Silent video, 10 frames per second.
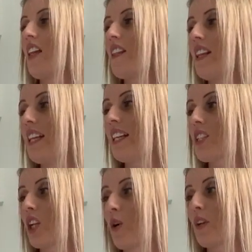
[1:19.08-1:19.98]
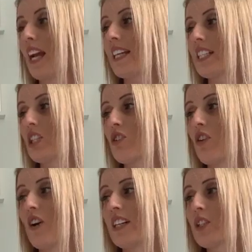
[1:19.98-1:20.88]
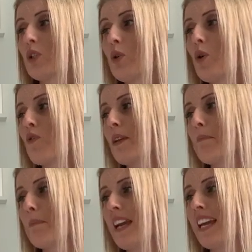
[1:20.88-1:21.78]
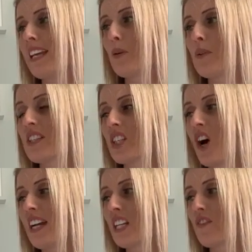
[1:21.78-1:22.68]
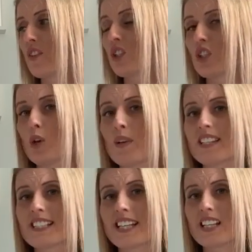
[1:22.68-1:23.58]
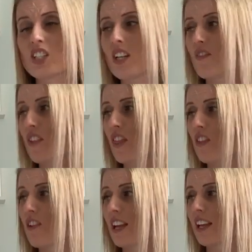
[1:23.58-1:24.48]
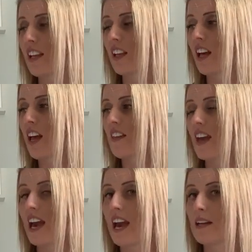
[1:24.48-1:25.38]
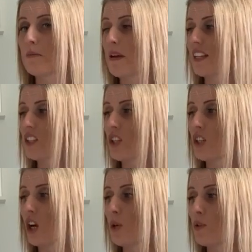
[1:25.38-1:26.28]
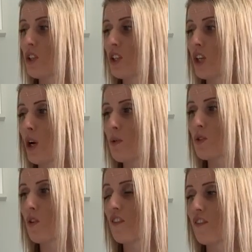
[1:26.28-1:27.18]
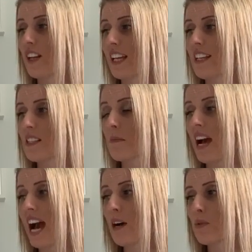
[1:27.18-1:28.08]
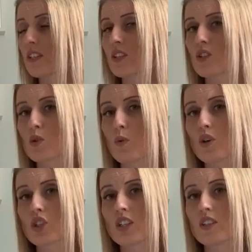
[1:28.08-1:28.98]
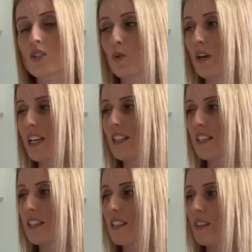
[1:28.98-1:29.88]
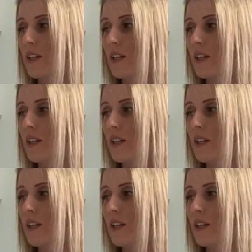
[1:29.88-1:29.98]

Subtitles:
The little old lady cried, "Glory be, it was tiny for two, it's ditchy for three. The hen pecks the goat's got fleas, my house is a squash and a squeeze."